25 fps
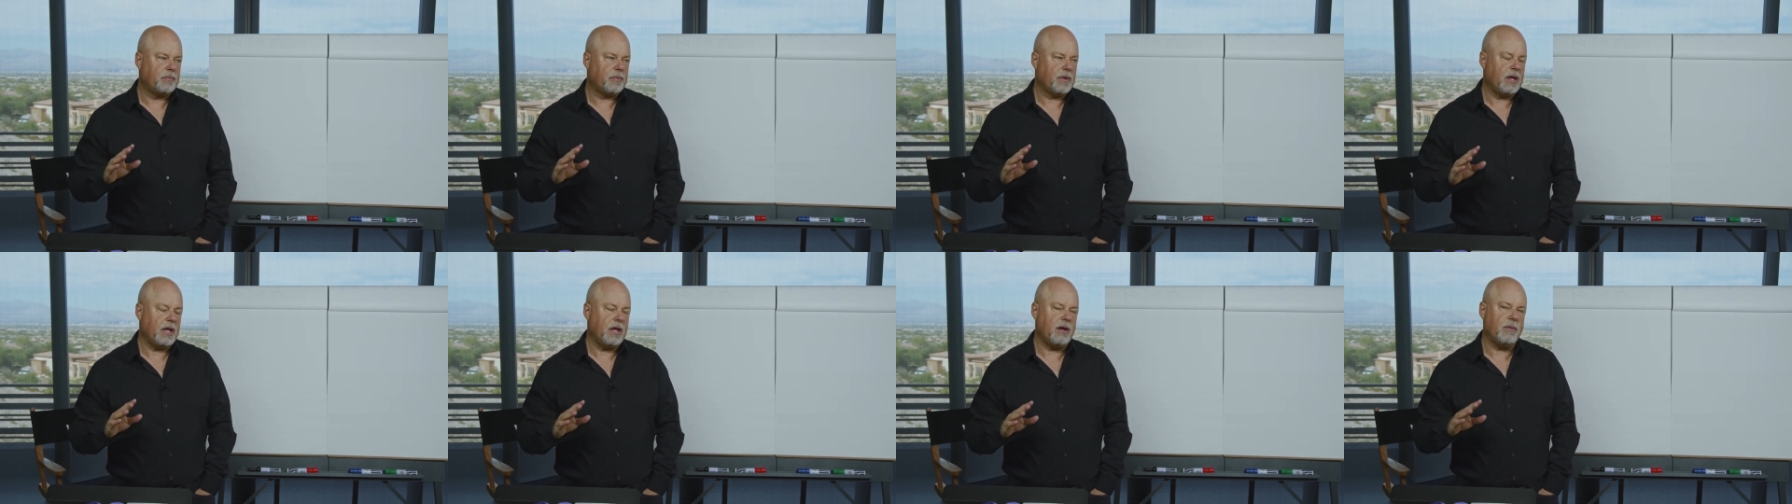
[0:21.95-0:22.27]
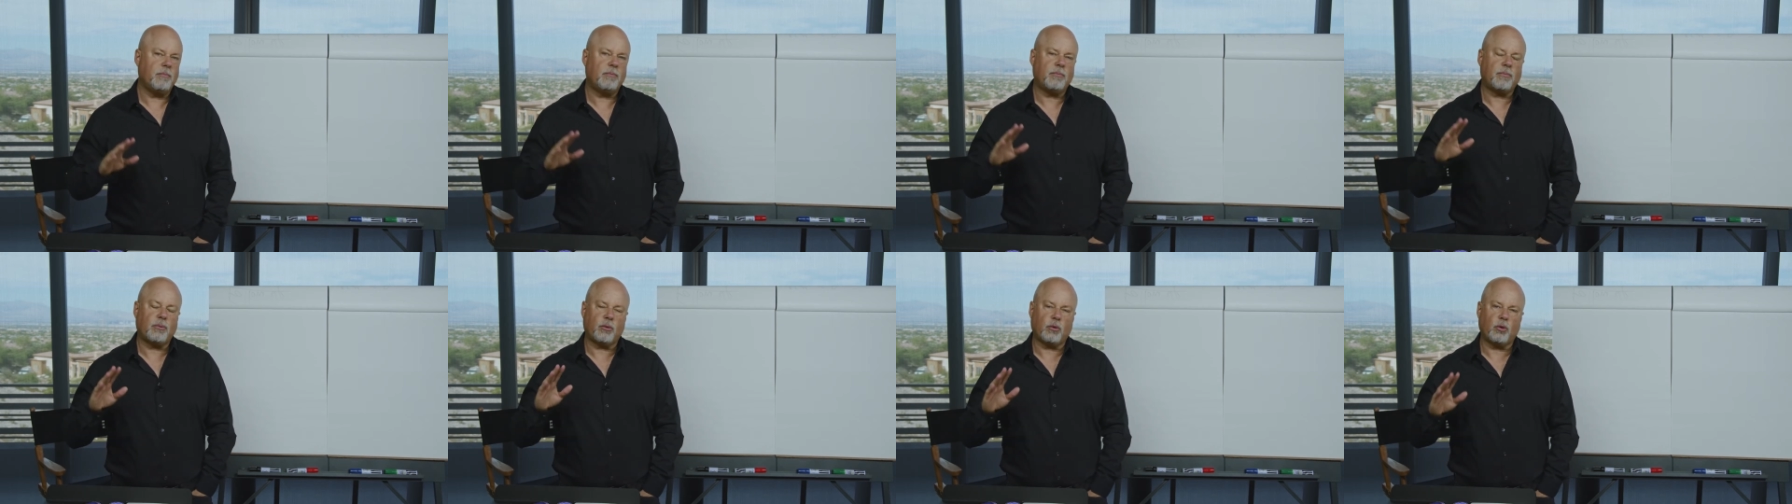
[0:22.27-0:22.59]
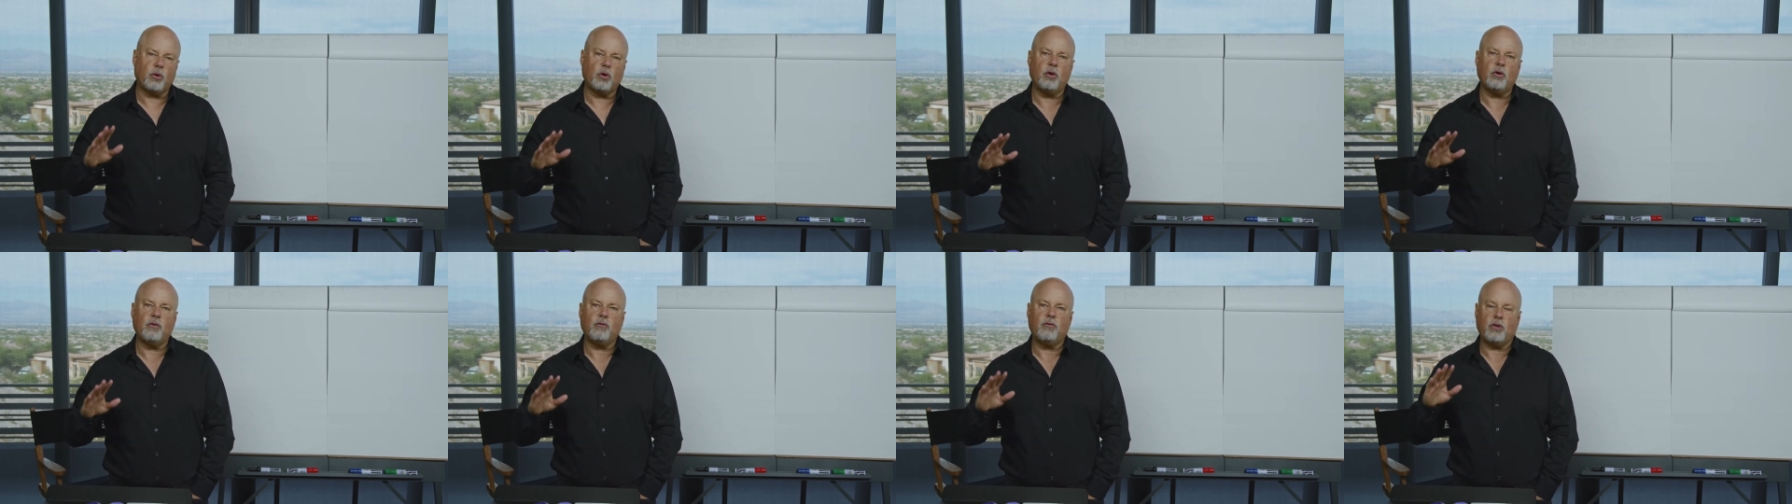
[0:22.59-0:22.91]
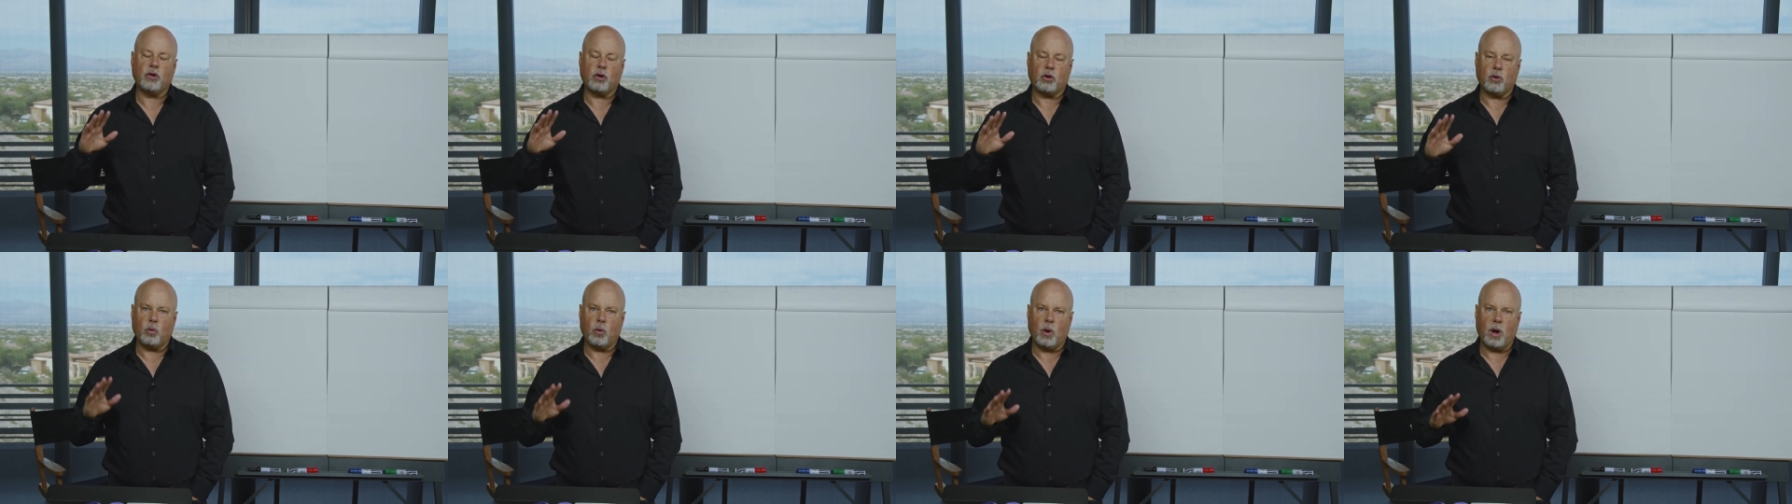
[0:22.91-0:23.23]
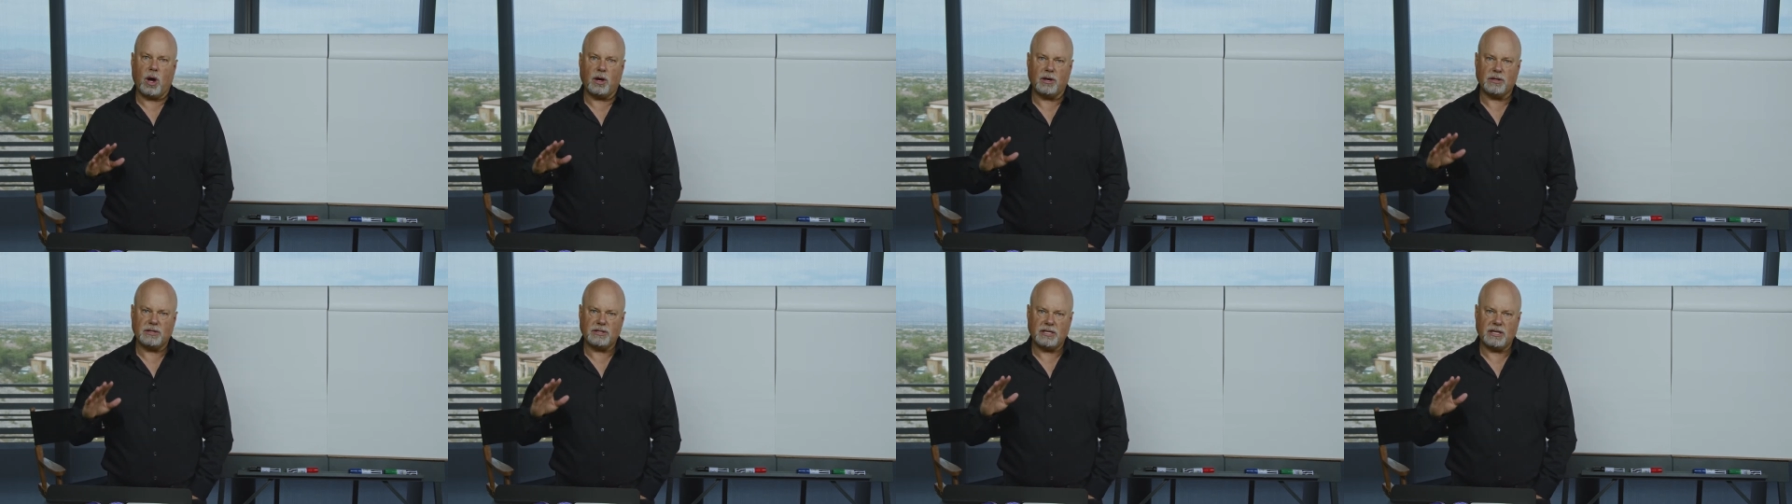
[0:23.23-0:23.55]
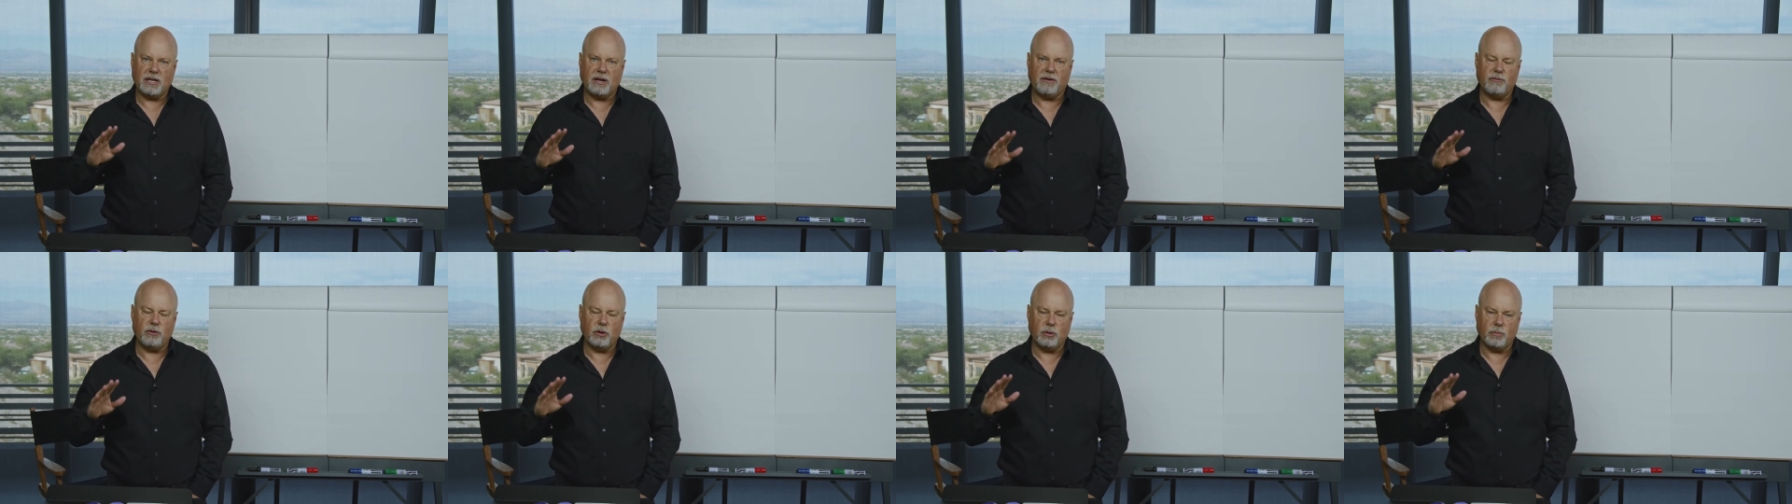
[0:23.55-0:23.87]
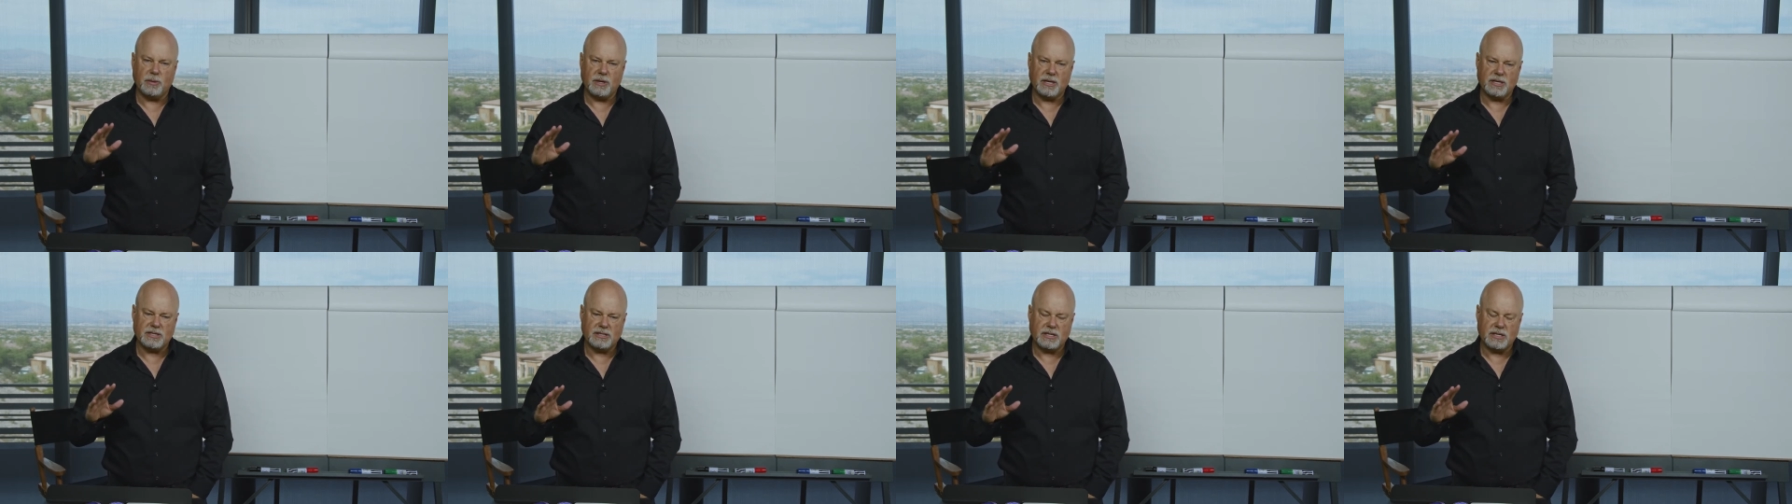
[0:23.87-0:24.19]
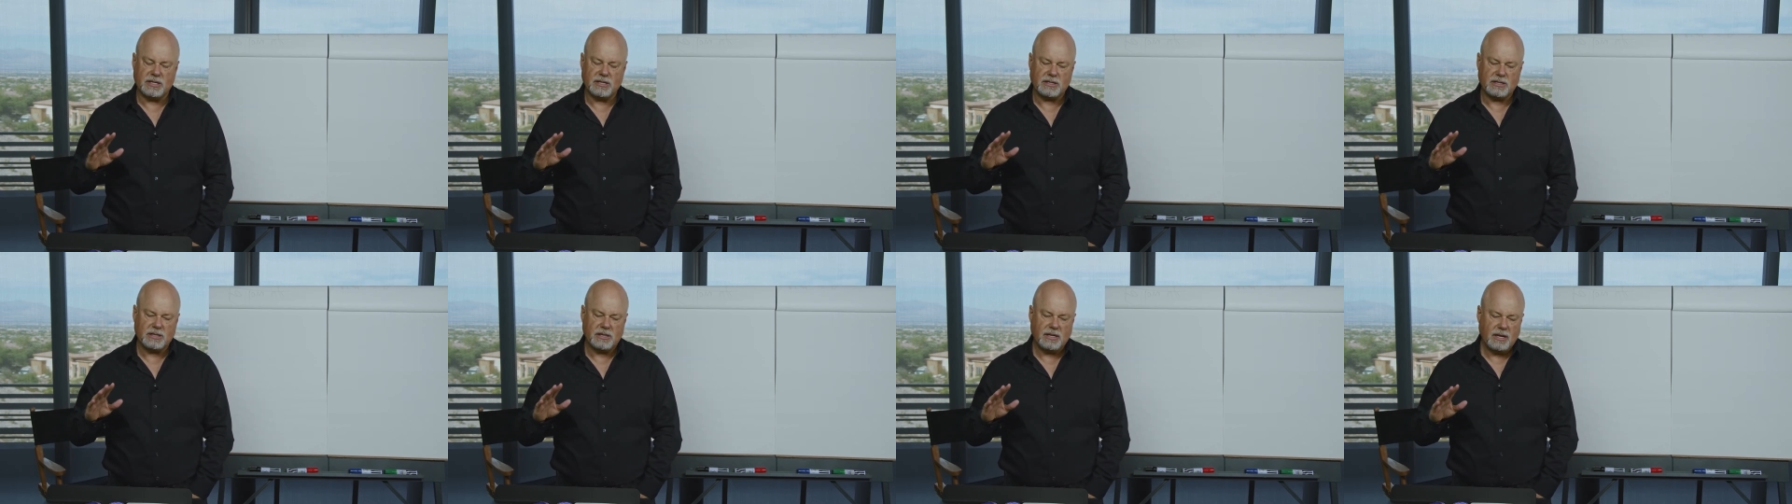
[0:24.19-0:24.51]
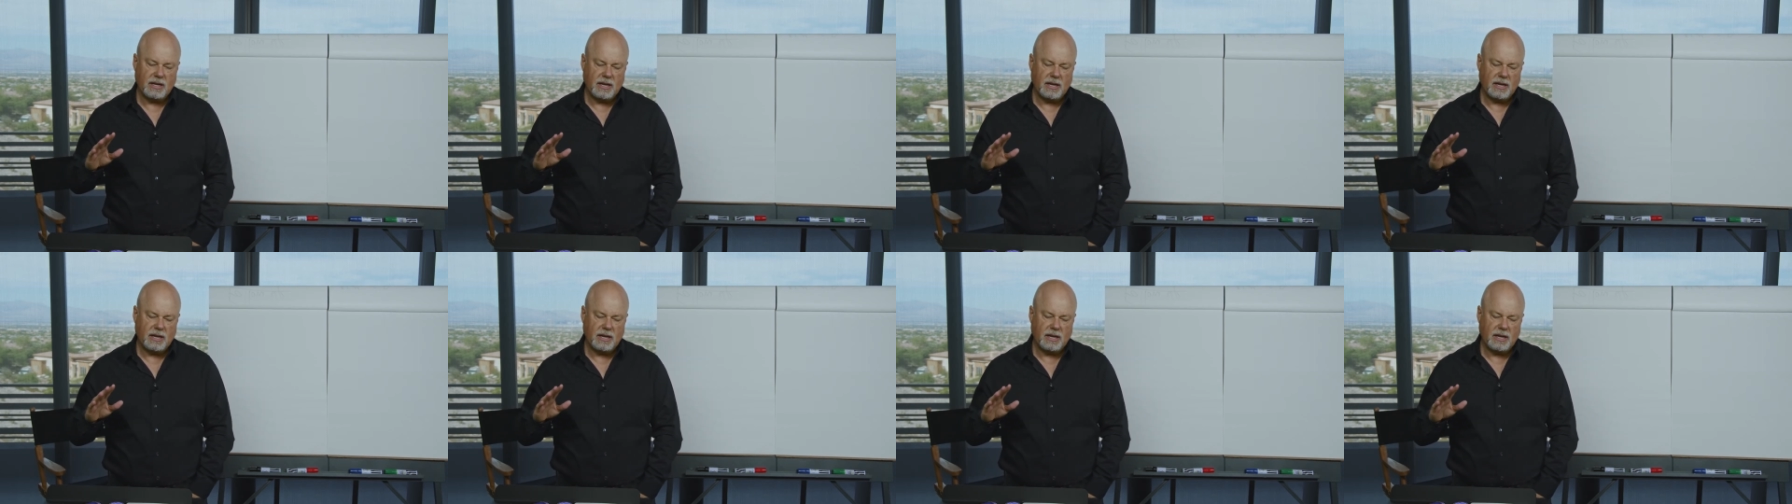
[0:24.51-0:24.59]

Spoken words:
improve the quality of your business